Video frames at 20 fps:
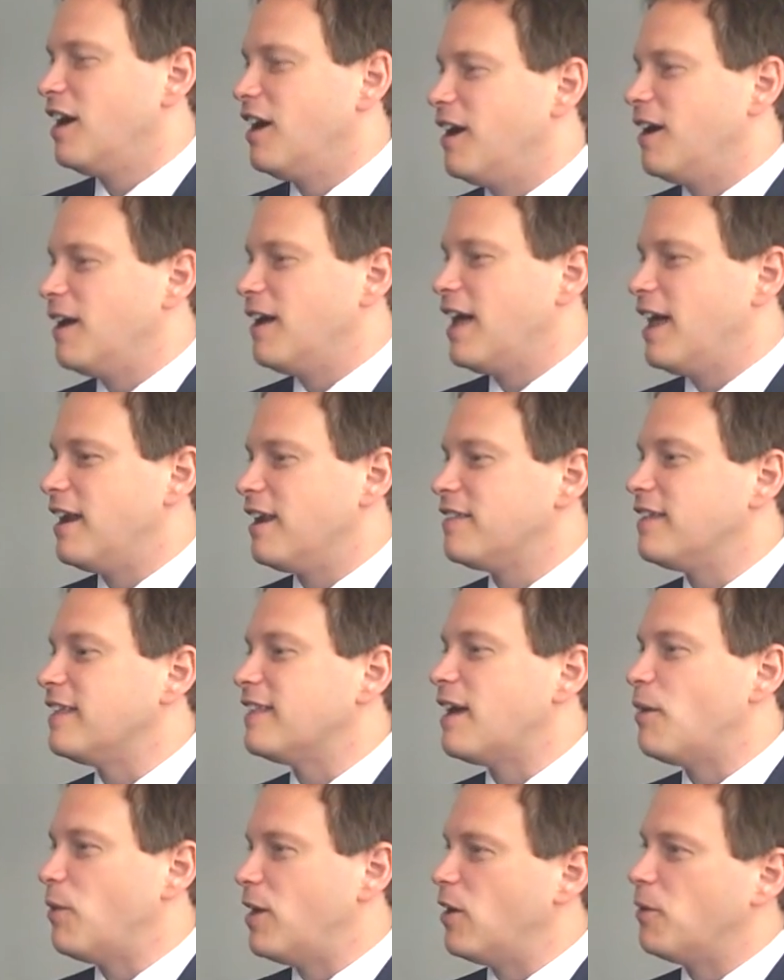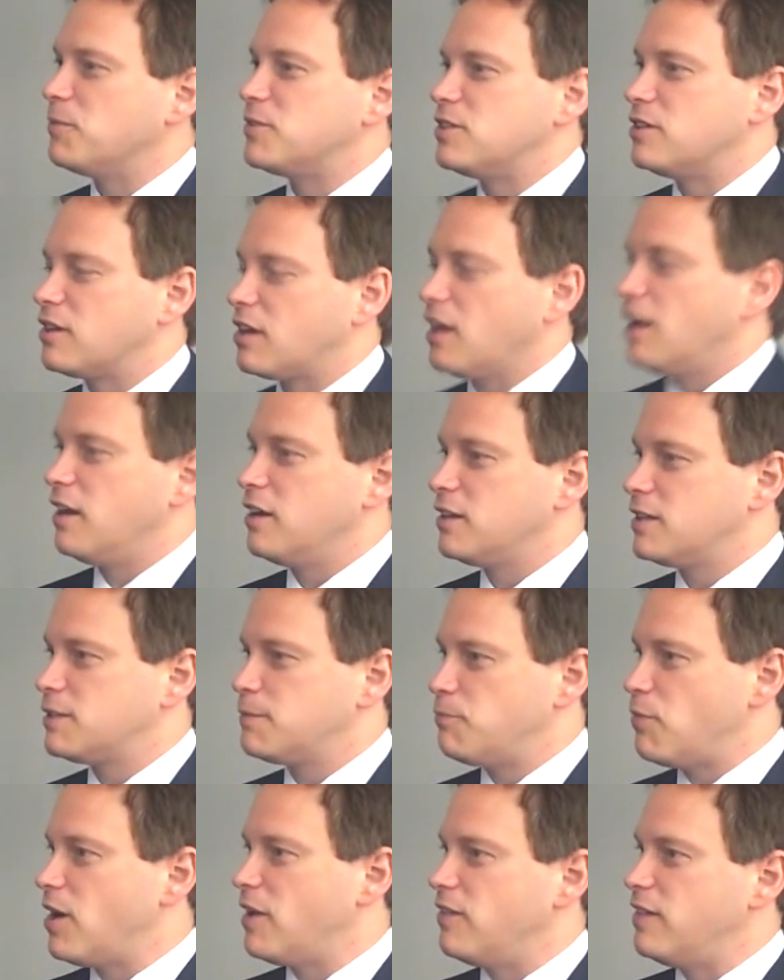and I think that will help to kind of
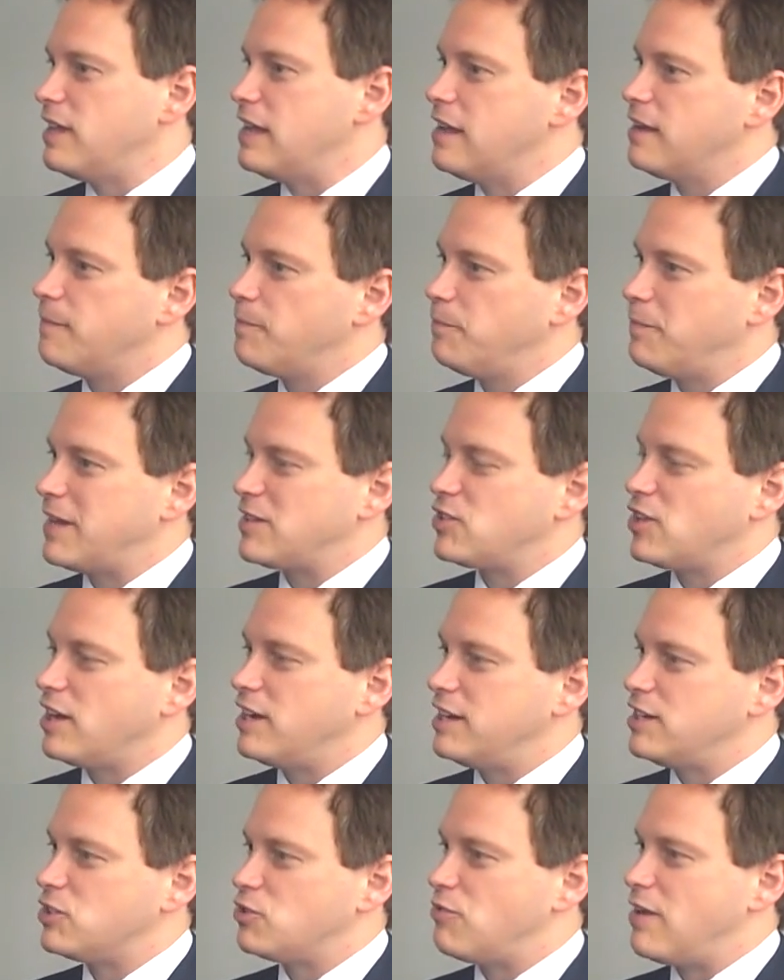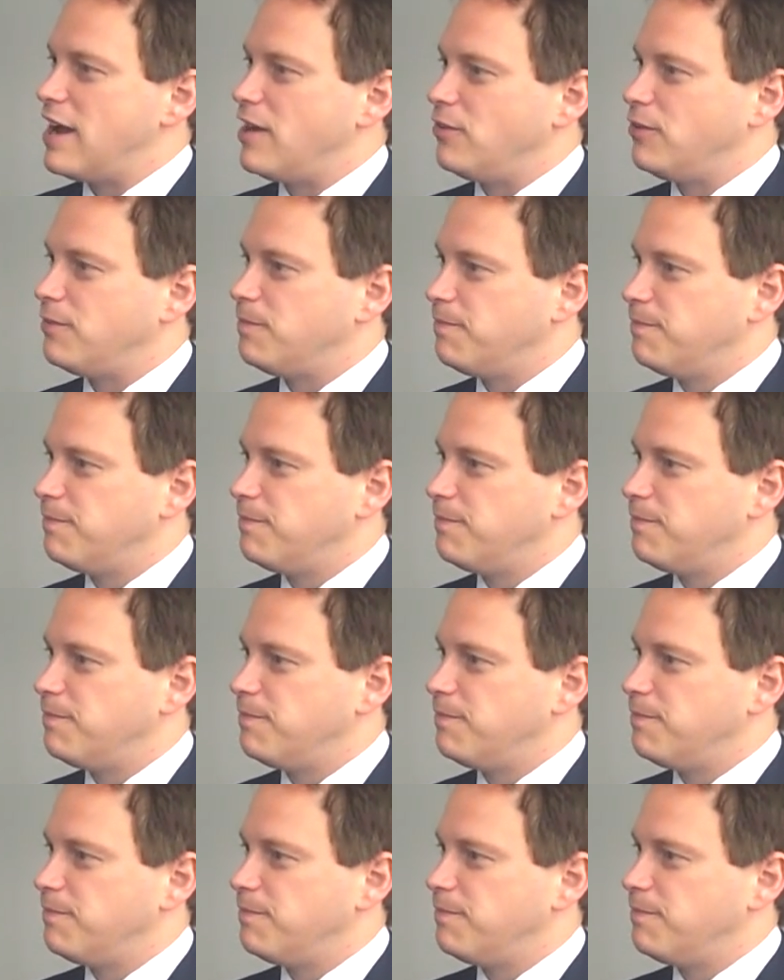spread the best ideas around.